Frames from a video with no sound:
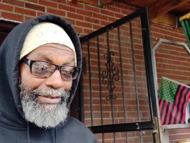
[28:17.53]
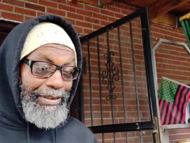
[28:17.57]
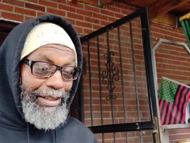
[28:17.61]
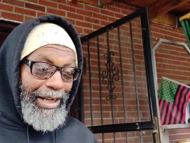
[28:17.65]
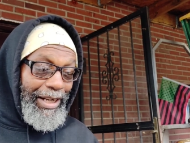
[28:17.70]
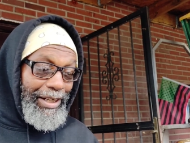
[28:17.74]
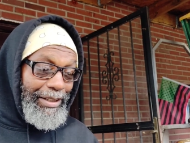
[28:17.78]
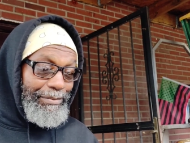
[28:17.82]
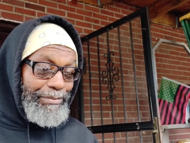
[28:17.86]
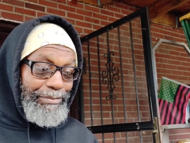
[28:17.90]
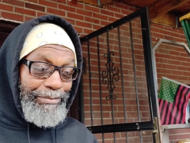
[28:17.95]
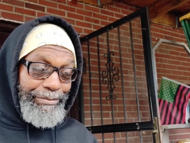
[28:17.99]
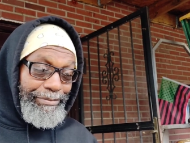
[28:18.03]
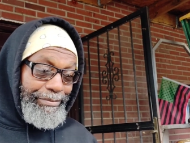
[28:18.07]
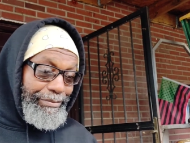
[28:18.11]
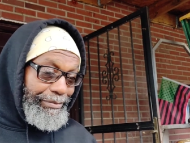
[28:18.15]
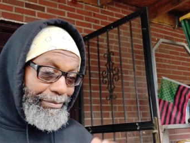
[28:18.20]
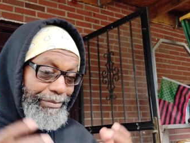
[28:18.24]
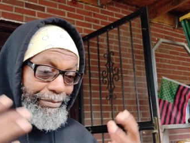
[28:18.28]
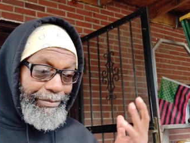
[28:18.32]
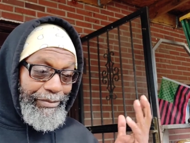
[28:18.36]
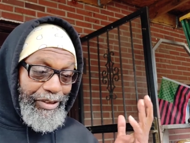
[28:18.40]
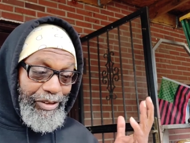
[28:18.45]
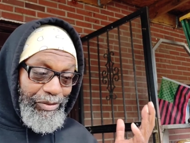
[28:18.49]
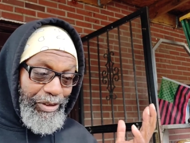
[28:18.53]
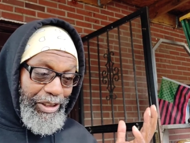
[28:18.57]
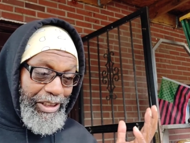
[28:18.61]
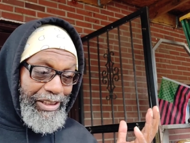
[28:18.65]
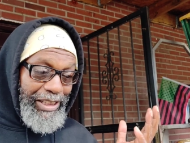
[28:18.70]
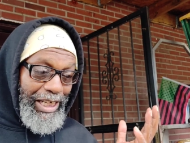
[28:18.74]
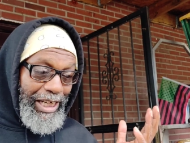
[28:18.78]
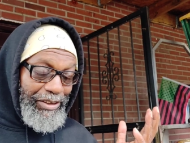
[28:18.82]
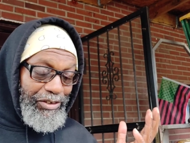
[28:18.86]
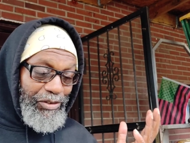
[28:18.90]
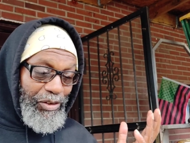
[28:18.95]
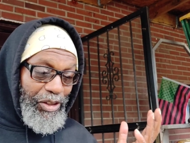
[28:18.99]
Hey,
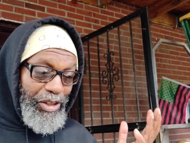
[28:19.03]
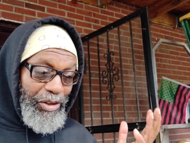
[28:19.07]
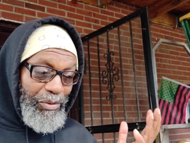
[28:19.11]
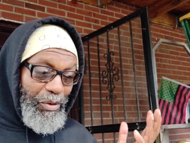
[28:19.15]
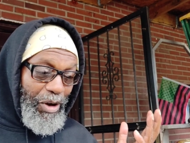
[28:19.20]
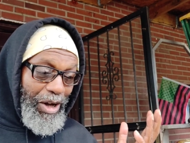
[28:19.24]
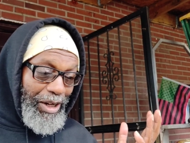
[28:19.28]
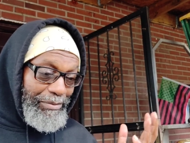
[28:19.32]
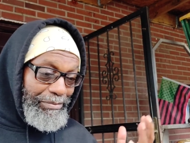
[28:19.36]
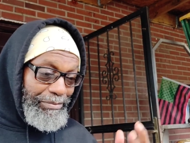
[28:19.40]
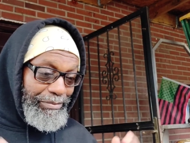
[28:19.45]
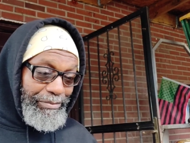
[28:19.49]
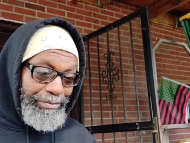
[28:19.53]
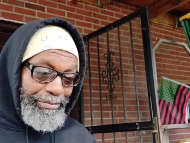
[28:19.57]
criticize all you want.